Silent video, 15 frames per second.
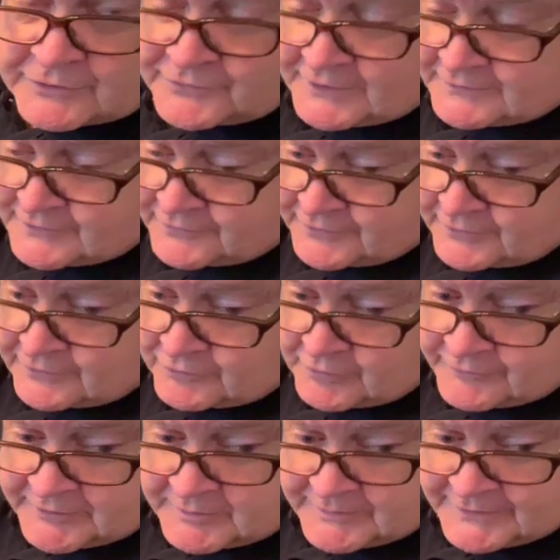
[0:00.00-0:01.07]
like this, I don't know
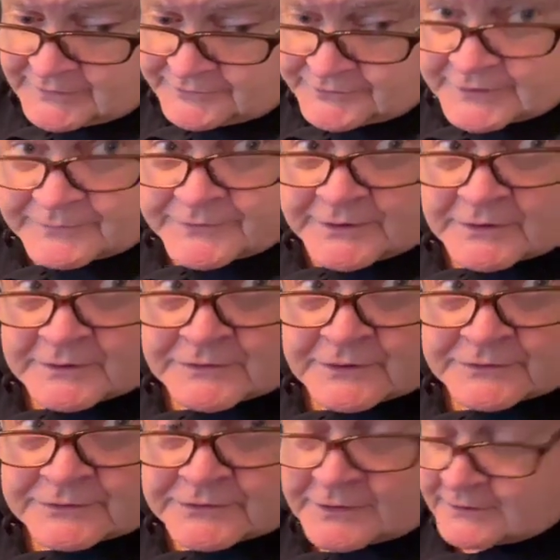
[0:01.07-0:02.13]
if anybody else out there does